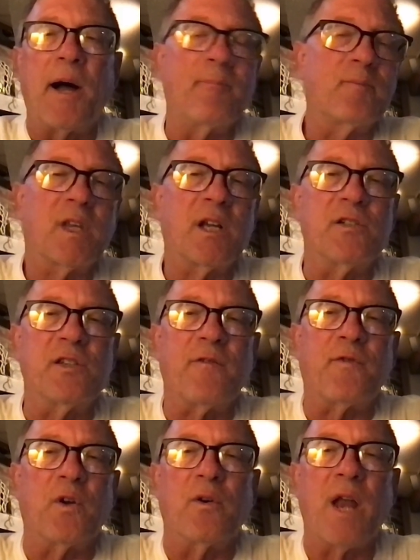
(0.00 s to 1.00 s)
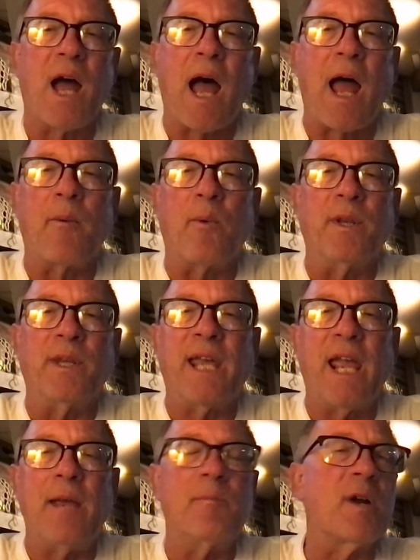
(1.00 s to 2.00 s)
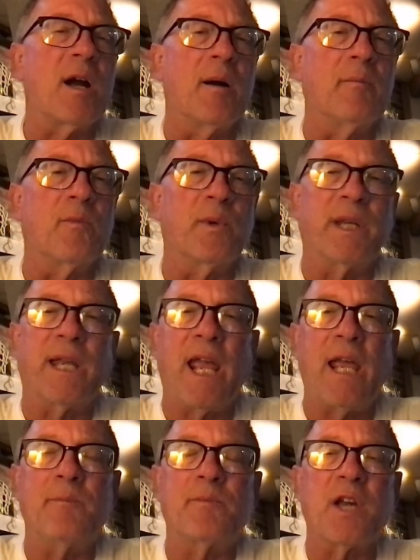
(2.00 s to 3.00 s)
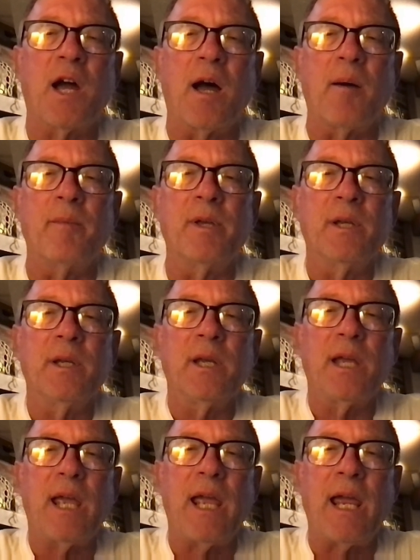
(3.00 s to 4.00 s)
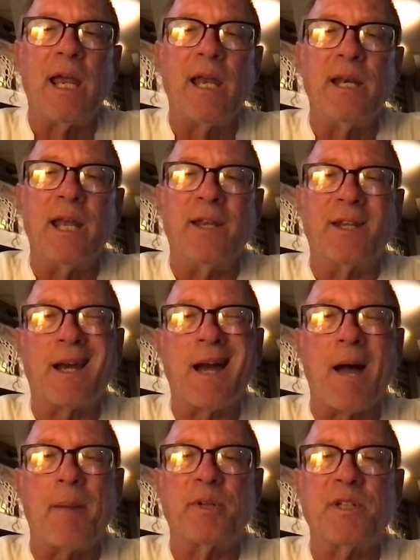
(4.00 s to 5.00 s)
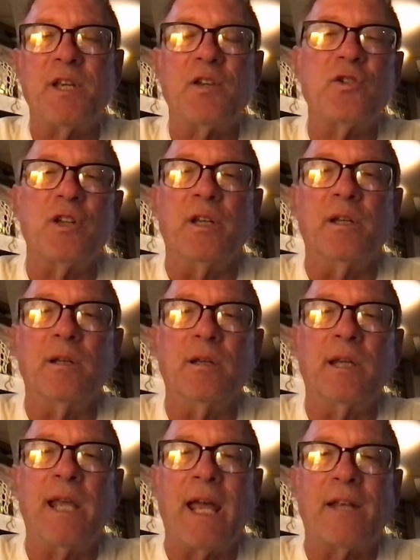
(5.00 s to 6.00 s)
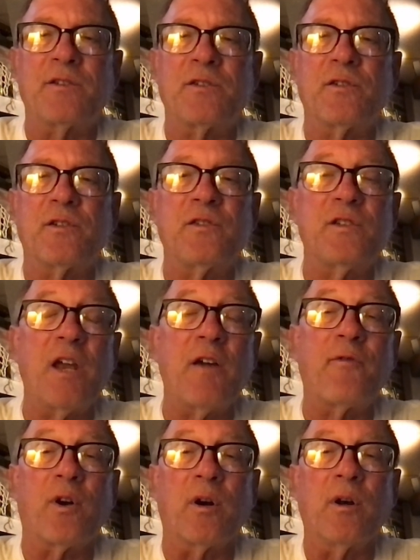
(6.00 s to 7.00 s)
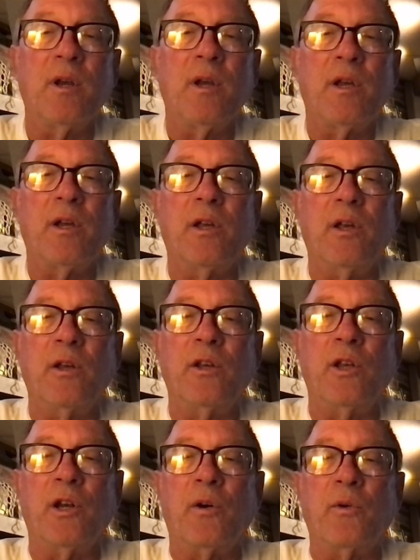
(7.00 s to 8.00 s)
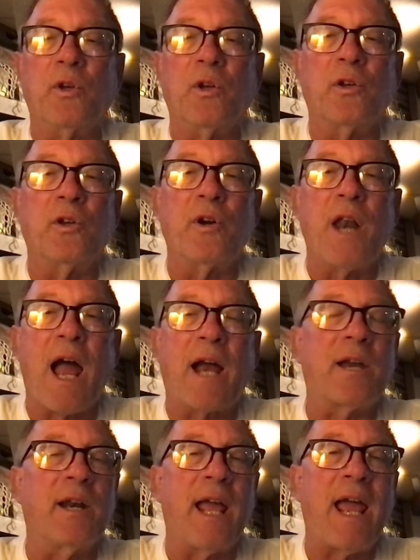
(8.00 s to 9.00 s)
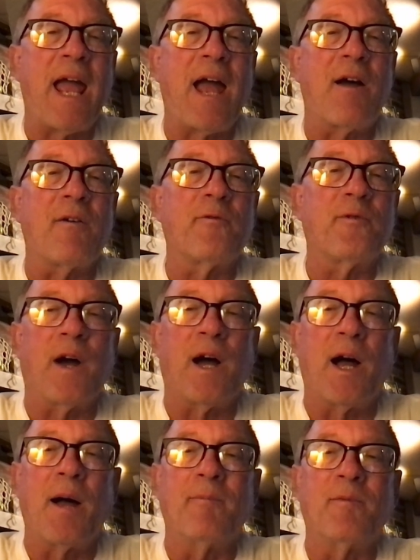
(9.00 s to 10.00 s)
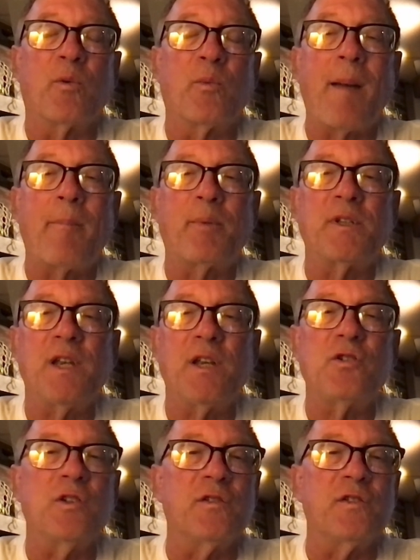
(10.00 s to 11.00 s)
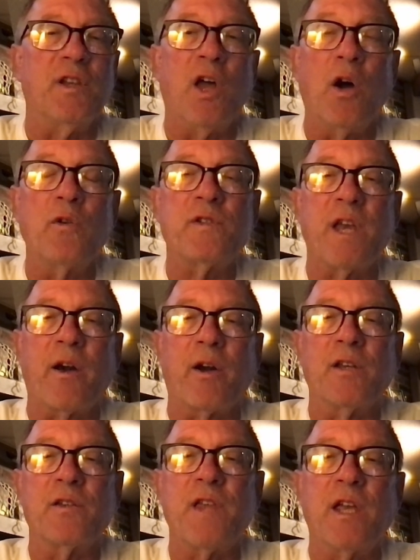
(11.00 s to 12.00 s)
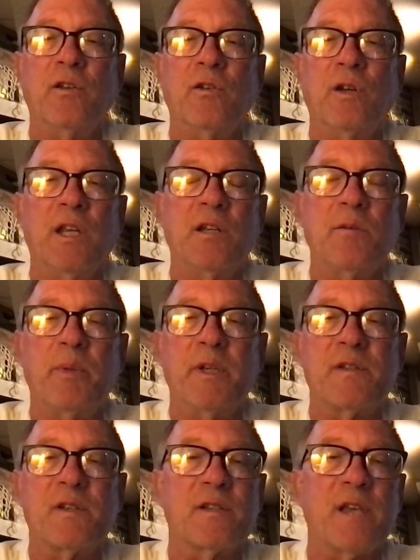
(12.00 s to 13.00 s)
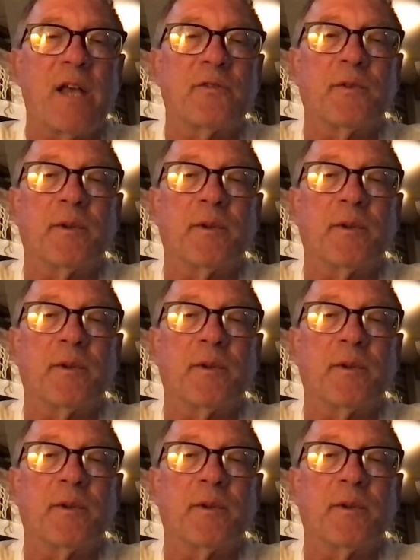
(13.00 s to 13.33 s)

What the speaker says: Because if they're not, when the games come, and the competition gets stiffer, you're not going to have the repetitions in those areas that you need to be successful.